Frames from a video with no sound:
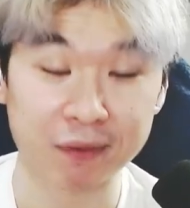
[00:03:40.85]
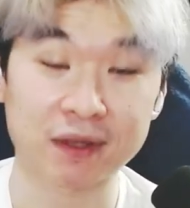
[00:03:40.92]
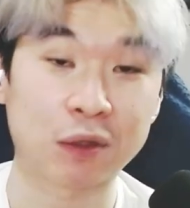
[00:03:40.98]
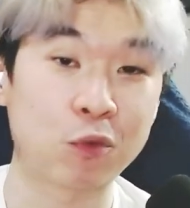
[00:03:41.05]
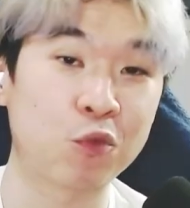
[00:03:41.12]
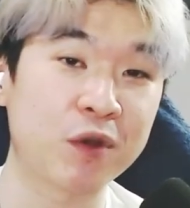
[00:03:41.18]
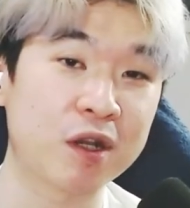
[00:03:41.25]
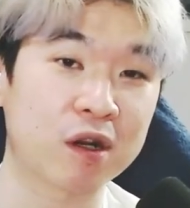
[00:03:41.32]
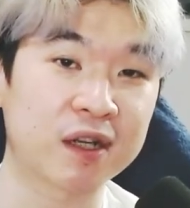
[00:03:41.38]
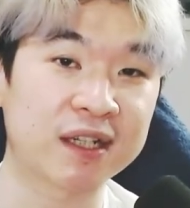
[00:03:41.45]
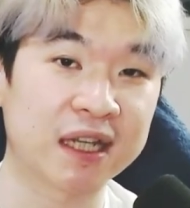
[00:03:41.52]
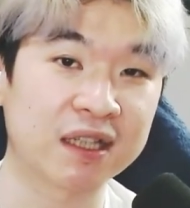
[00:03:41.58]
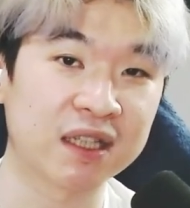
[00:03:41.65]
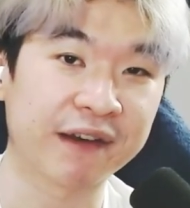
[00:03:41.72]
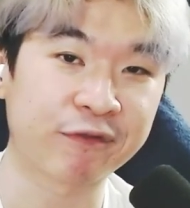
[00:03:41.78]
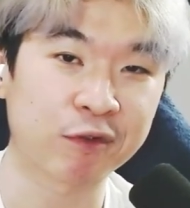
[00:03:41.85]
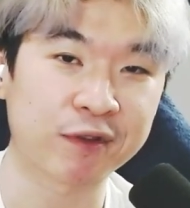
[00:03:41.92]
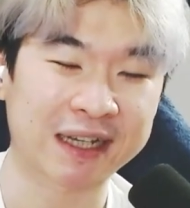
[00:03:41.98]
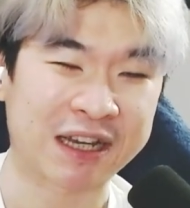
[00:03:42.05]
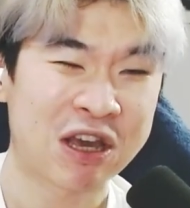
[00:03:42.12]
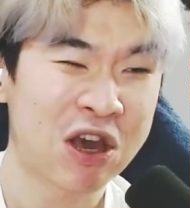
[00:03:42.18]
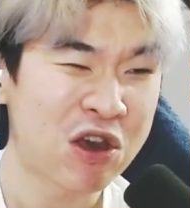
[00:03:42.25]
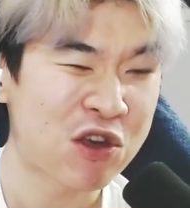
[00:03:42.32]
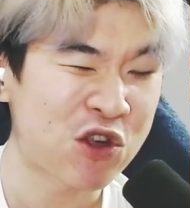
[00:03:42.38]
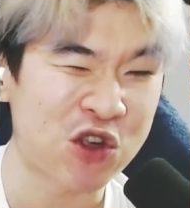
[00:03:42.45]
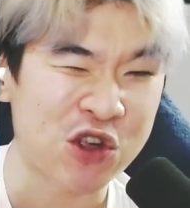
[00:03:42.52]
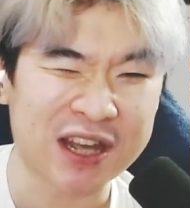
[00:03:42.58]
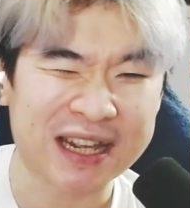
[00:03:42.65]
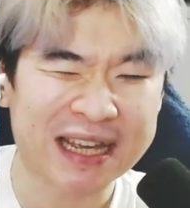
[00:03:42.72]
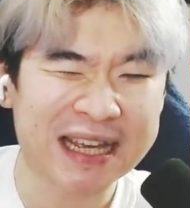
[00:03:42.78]
but then we are gonna get left with like a
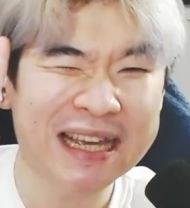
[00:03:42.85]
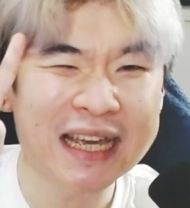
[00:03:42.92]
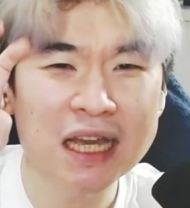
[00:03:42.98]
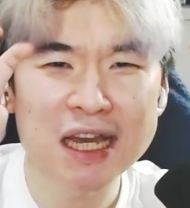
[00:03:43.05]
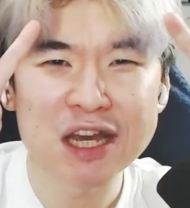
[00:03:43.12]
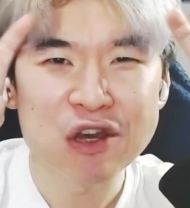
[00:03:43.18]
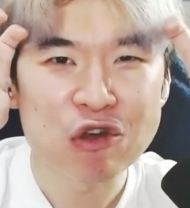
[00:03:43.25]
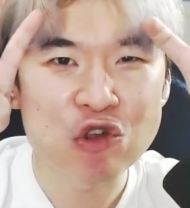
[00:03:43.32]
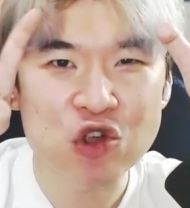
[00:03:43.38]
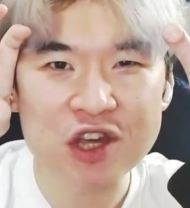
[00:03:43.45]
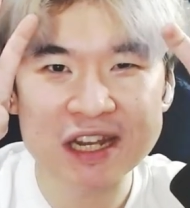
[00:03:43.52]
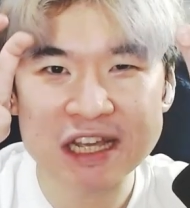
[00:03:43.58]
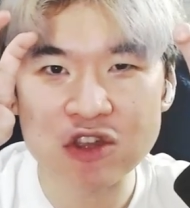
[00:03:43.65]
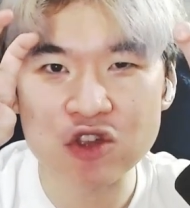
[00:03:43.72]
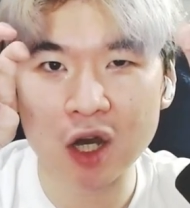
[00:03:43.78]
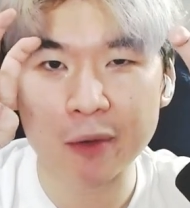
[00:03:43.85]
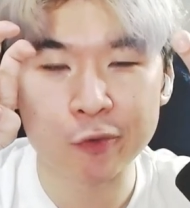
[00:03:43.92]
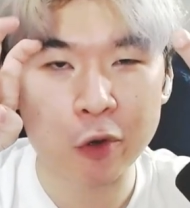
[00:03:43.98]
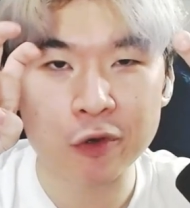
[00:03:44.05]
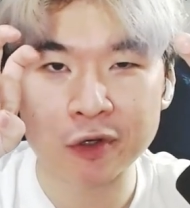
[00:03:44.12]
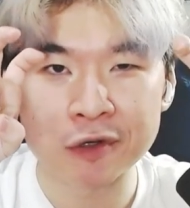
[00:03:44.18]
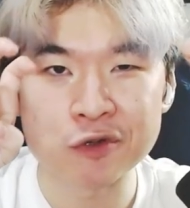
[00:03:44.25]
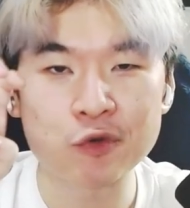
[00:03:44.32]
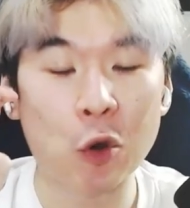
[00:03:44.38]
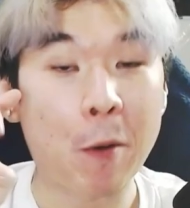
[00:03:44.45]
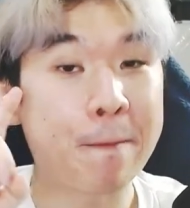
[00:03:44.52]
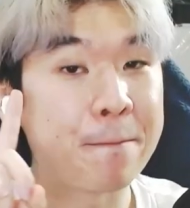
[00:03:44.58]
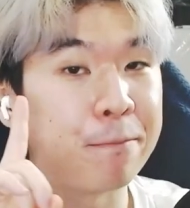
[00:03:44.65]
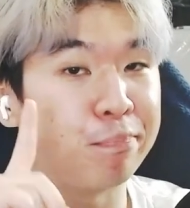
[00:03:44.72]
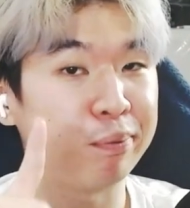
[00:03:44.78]
shitty, shitty job, quote unquote.